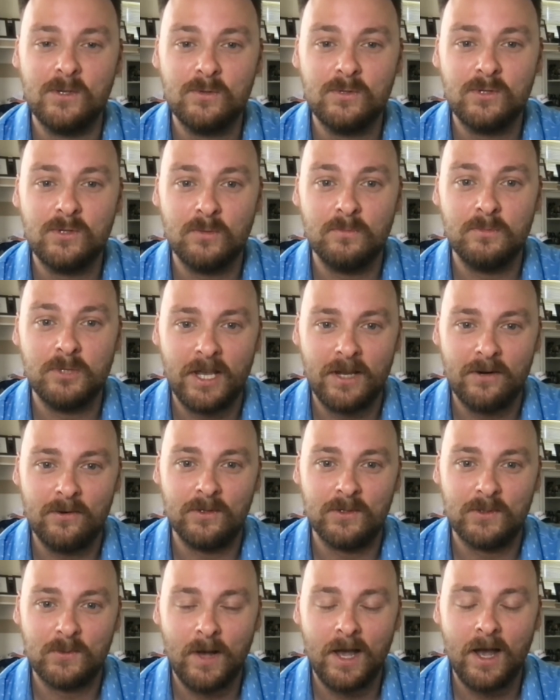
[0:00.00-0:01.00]
YouTube
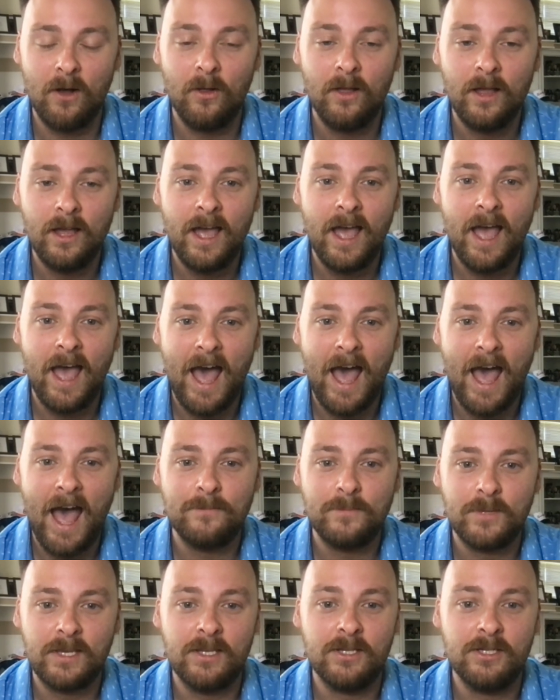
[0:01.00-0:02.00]
channel as well
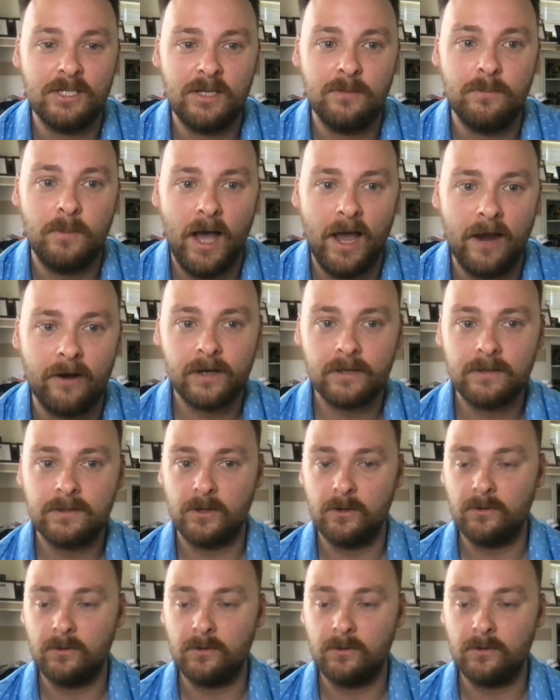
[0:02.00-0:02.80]
at PG Pirates.